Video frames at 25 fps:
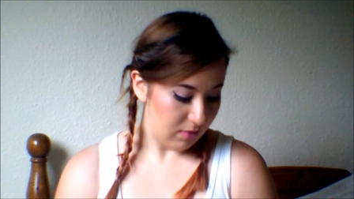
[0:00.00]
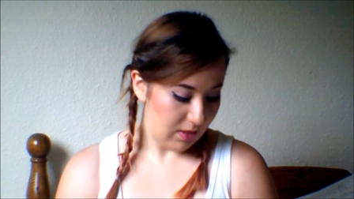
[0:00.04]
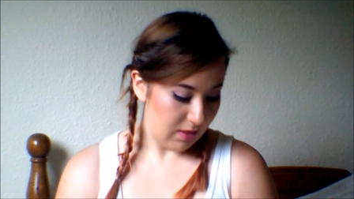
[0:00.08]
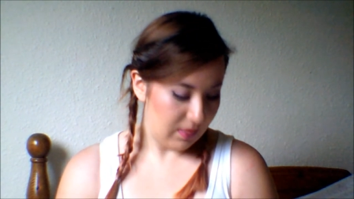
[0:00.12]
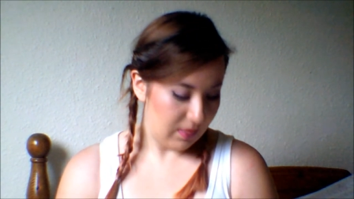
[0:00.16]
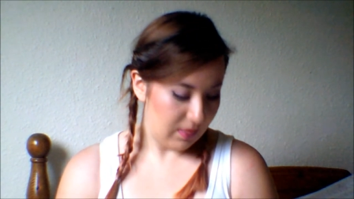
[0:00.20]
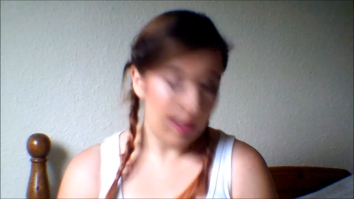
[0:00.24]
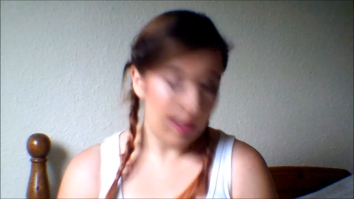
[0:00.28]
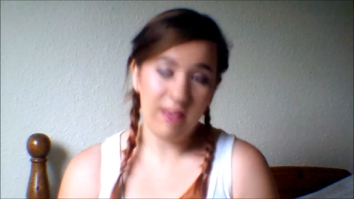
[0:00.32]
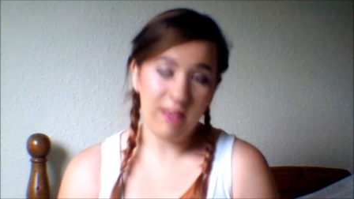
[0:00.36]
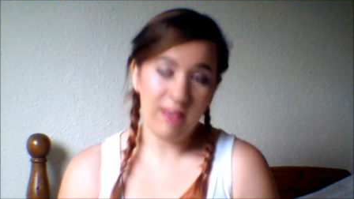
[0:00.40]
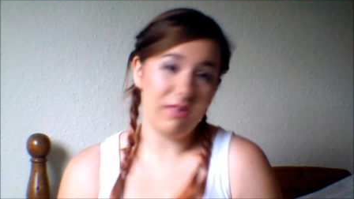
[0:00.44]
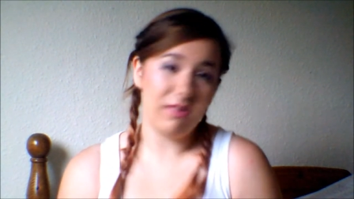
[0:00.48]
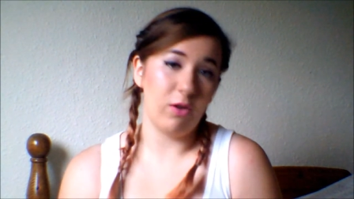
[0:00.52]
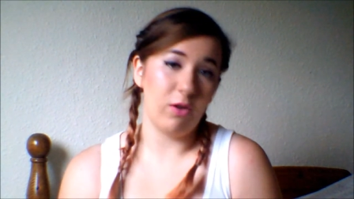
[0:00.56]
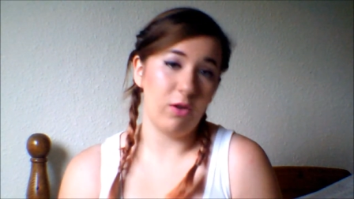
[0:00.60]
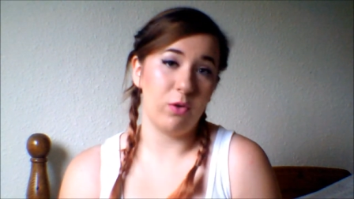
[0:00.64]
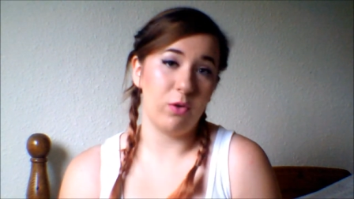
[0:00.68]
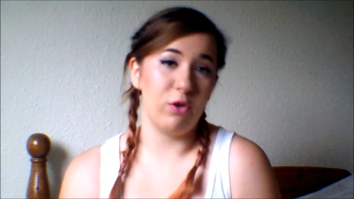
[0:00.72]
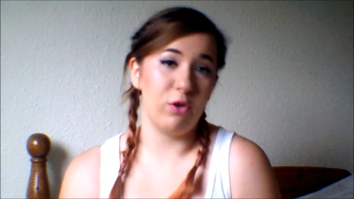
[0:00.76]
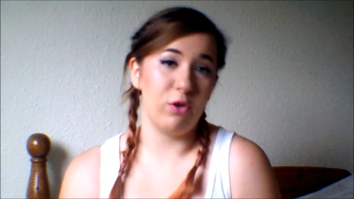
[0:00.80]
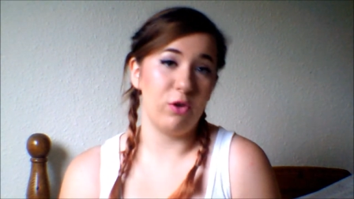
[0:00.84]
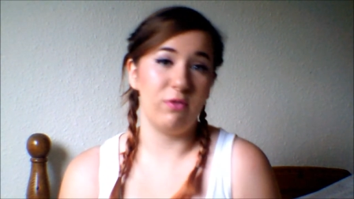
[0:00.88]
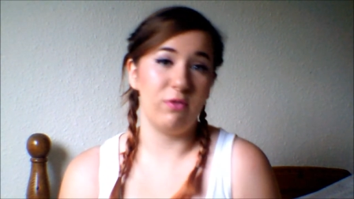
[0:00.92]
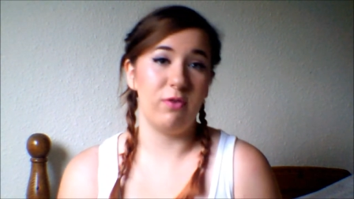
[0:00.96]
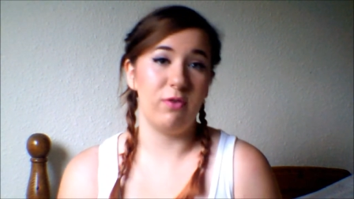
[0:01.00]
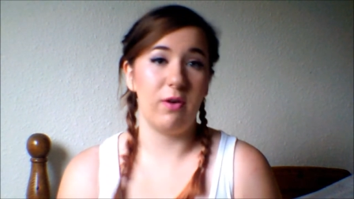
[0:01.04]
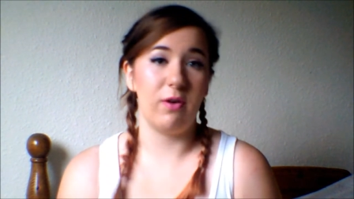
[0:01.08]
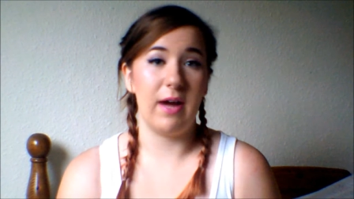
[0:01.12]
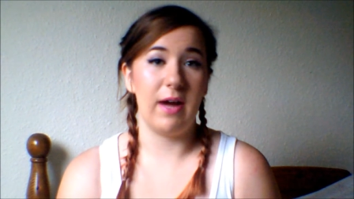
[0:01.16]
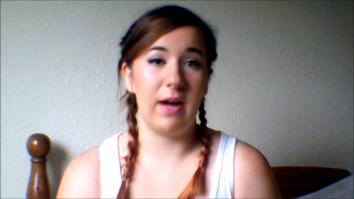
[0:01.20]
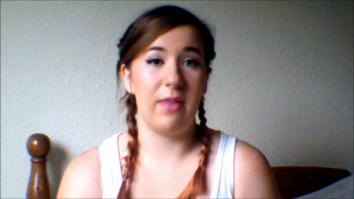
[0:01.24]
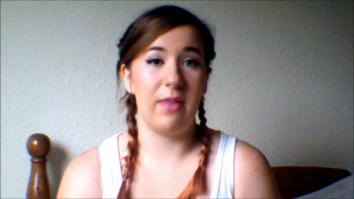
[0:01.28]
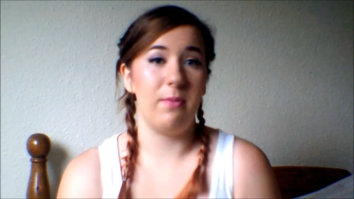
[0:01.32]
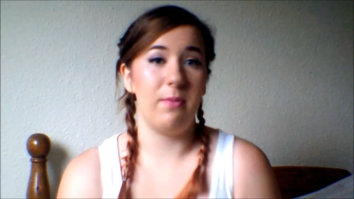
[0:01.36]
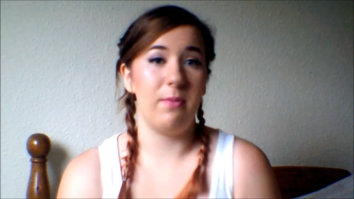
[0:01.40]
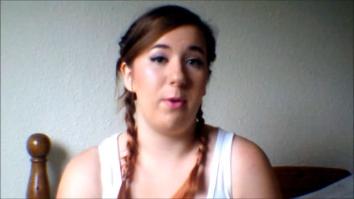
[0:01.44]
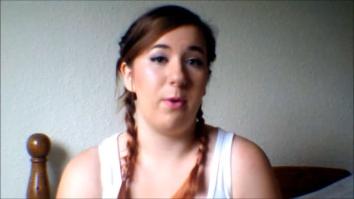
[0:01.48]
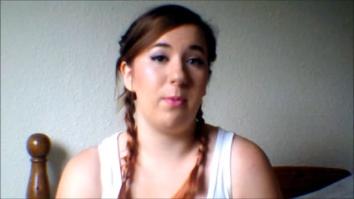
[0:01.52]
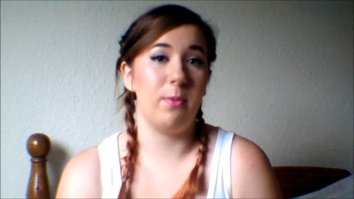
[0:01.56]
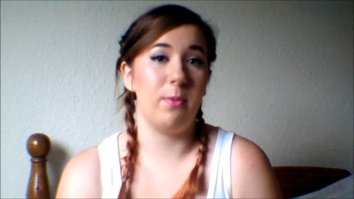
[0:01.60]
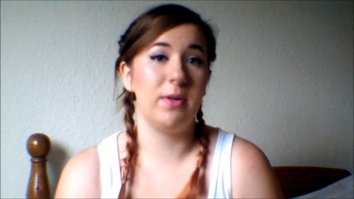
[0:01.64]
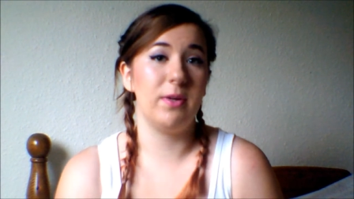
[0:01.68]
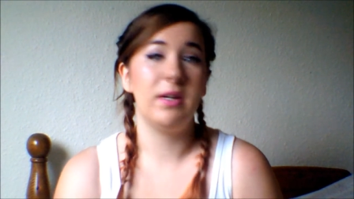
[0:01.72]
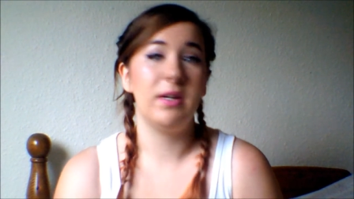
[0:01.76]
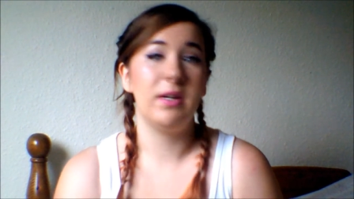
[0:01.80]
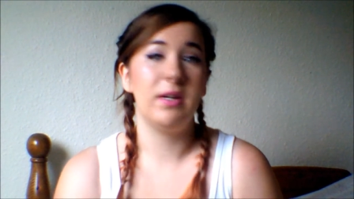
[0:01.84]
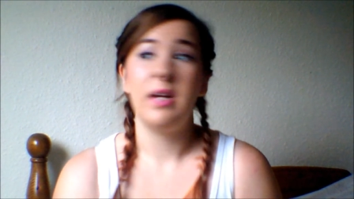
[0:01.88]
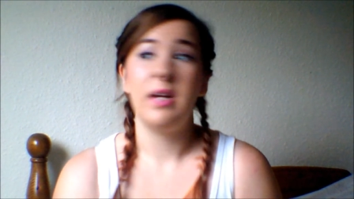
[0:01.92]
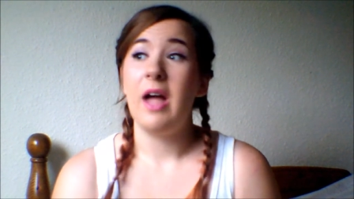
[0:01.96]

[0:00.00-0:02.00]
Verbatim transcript: There is no cure for it at the moment.